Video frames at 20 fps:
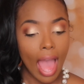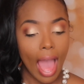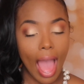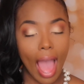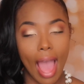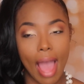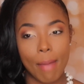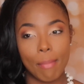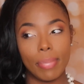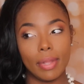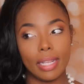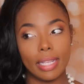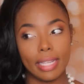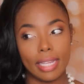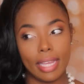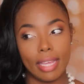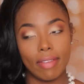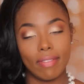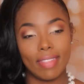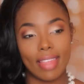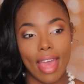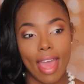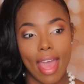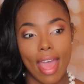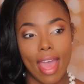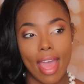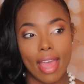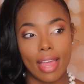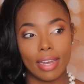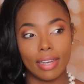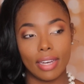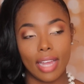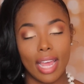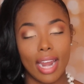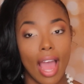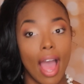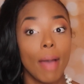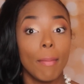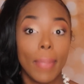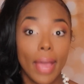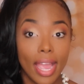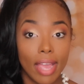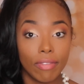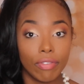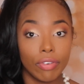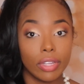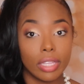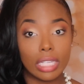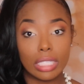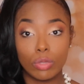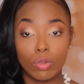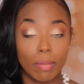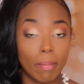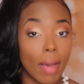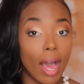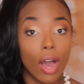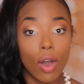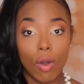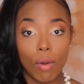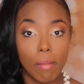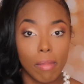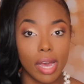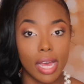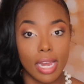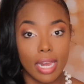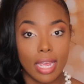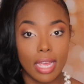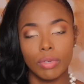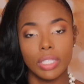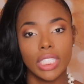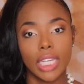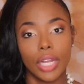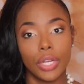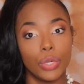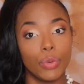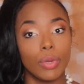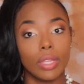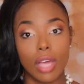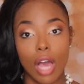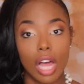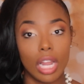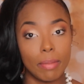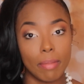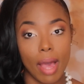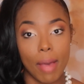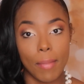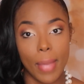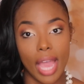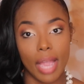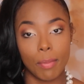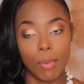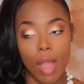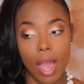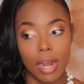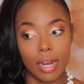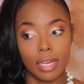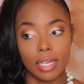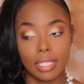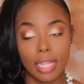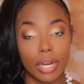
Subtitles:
I believe that, and I paid for this with my own money, which I do with all of my MAC products.